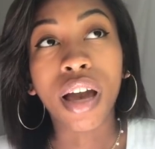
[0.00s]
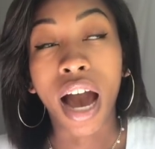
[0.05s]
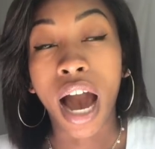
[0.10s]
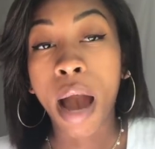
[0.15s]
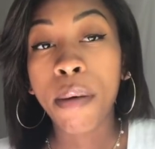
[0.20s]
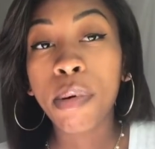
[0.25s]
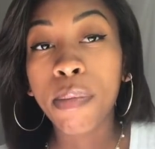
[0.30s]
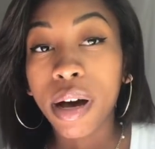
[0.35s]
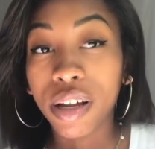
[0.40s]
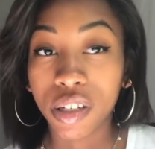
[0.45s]

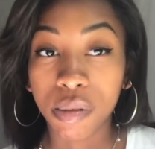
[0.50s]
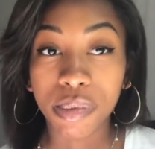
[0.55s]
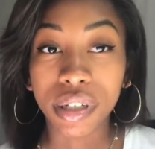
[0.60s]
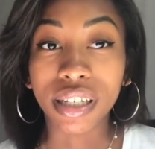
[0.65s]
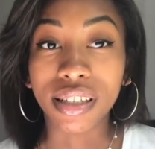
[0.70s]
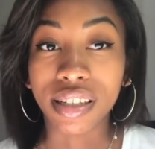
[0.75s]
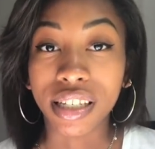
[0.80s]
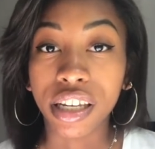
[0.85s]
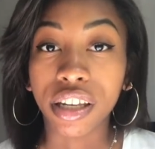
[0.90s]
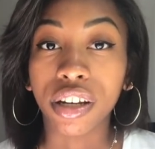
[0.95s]
i'm about to be
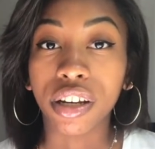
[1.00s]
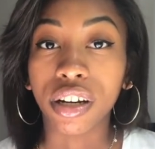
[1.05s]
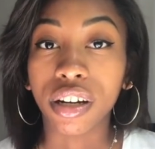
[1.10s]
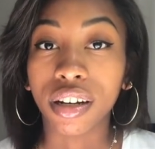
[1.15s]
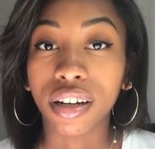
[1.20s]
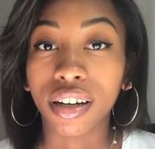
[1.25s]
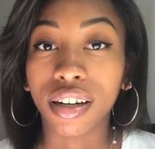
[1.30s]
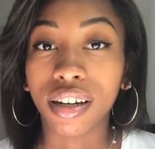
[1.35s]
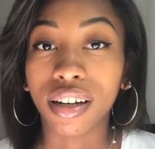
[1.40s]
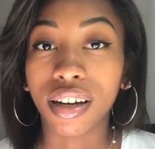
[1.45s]
a senior
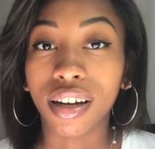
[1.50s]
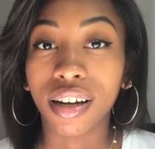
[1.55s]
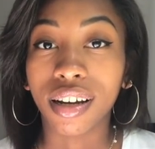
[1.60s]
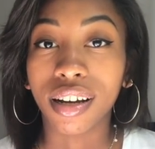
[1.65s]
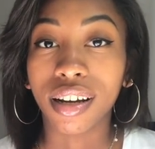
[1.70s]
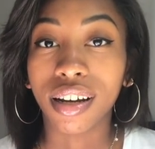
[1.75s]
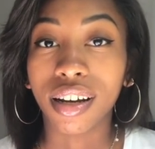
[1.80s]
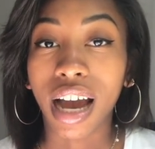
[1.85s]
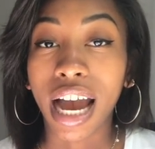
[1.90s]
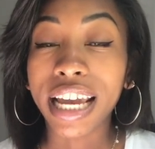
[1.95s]

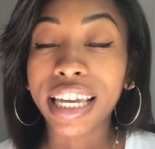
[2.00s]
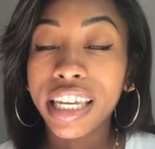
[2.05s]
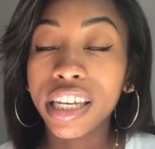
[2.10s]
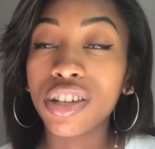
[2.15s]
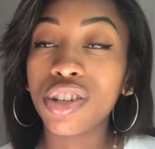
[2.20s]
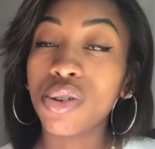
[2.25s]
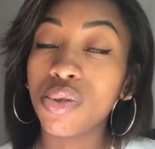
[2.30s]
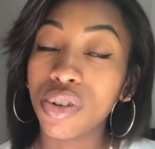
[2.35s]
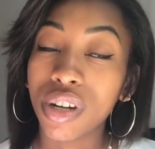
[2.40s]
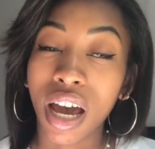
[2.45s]
i
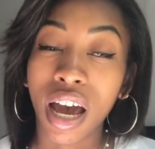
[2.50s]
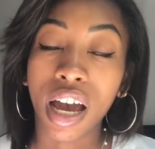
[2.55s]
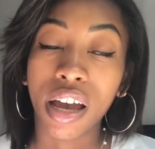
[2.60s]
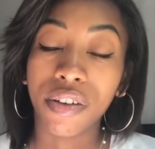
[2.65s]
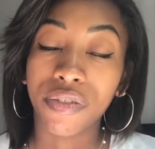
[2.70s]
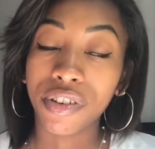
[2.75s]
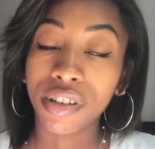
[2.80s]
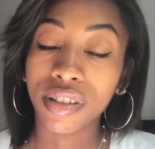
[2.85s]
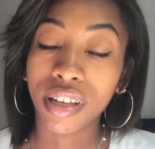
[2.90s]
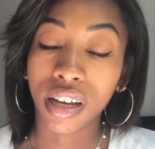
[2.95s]
kid you not
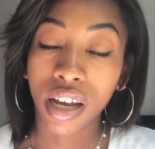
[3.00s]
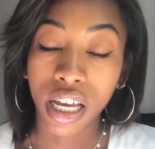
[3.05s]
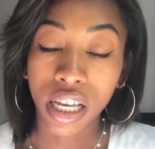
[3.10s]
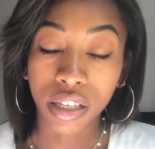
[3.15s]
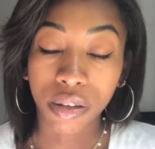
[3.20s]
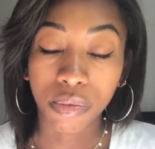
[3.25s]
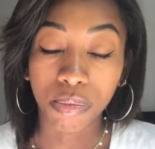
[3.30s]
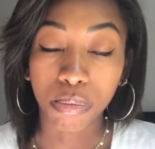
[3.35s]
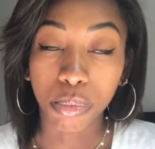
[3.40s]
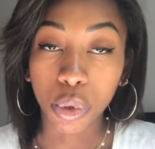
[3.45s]
it feels like
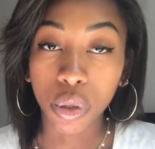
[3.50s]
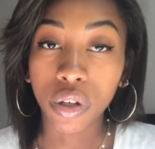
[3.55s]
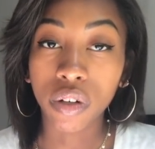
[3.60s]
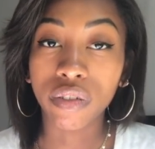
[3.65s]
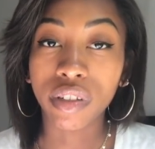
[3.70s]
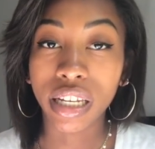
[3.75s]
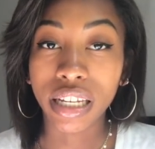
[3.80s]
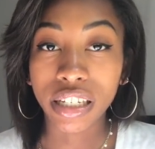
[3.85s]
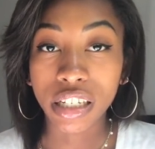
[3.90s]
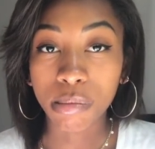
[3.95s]
i
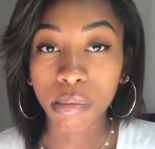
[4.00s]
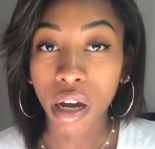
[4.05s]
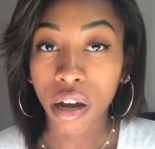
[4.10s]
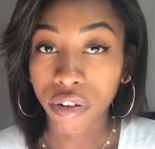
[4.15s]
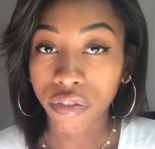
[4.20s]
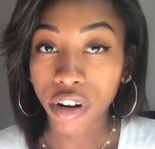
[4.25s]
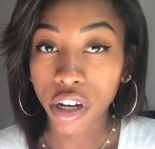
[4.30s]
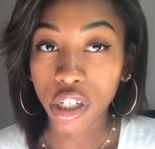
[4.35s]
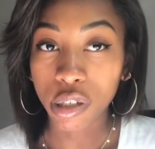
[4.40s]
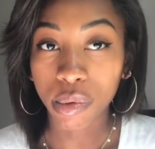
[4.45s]
moved into my
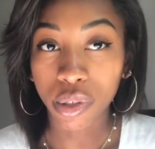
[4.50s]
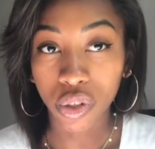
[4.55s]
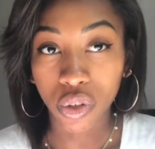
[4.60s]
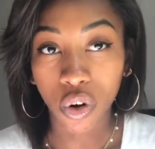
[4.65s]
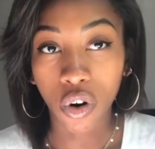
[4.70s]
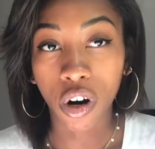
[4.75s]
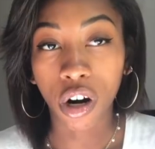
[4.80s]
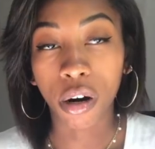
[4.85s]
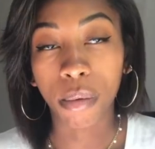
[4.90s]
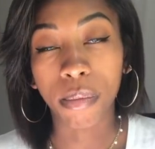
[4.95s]
freshman
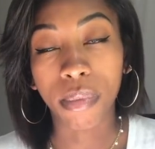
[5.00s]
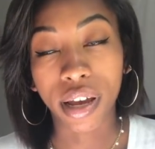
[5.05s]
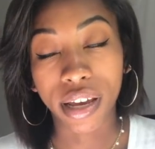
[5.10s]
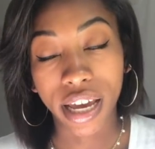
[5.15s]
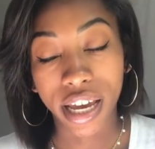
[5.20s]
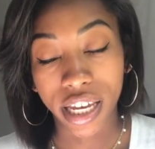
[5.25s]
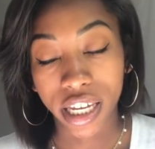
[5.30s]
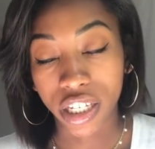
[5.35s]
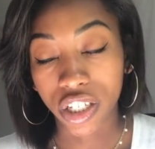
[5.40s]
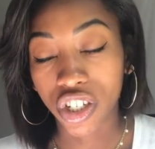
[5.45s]
dorm
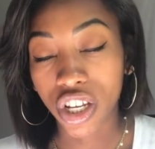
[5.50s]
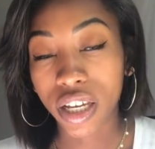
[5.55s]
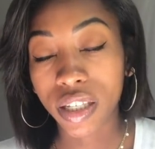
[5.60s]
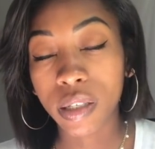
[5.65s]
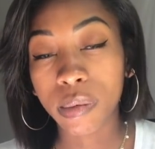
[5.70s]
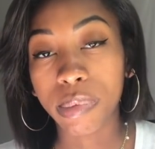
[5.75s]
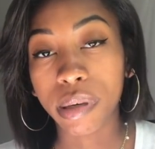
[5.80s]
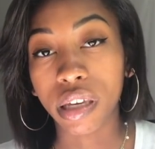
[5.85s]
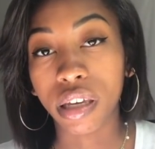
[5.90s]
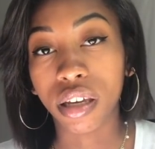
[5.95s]
in
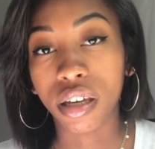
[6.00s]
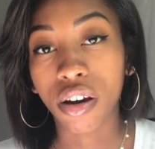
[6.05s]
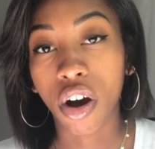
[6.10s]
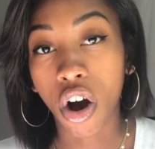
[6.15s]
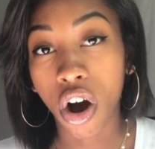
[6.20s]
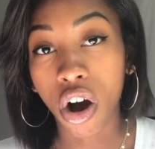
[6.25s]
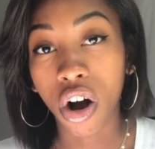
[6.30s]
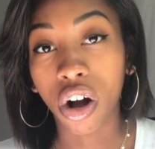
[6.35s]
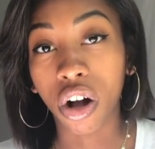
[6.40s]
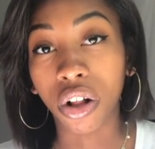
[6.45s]
chesapeake
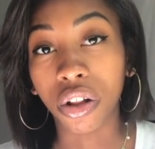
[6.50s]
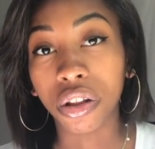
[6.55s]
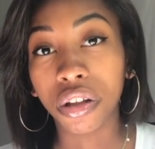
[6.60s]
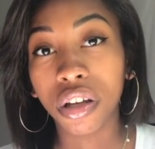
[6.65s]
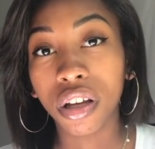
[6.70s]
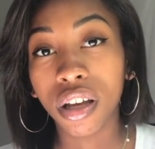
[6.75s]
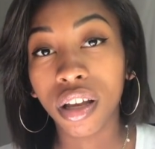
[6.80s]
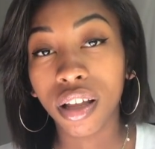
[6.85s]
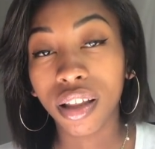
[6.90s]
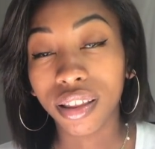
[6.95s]
hall
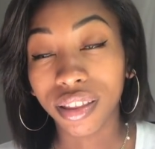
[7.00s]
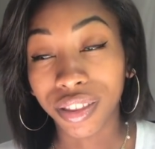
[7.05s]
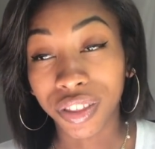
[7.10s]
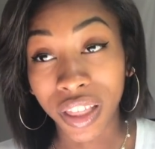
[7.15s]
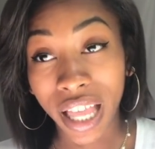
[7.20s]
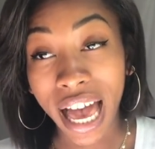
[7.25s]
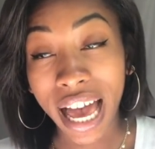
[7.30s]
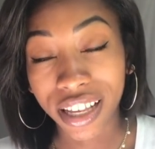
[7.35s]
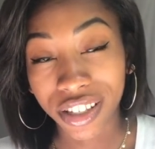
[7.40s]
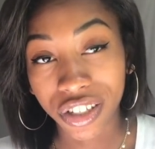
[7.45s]

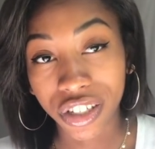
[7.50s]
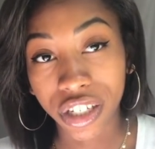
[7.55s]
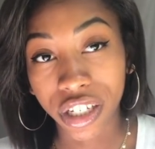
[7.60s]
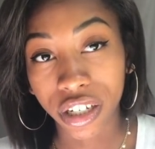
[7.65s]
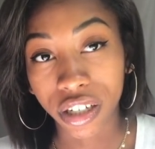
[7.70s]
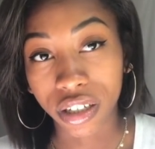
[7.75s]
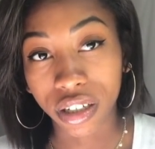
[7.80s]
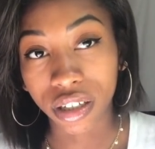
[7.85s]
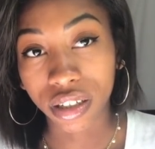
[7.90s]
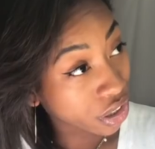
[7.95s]
last
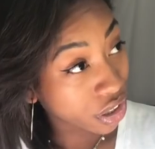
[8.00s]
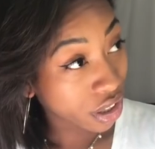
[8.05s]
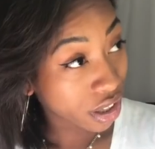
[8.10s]
year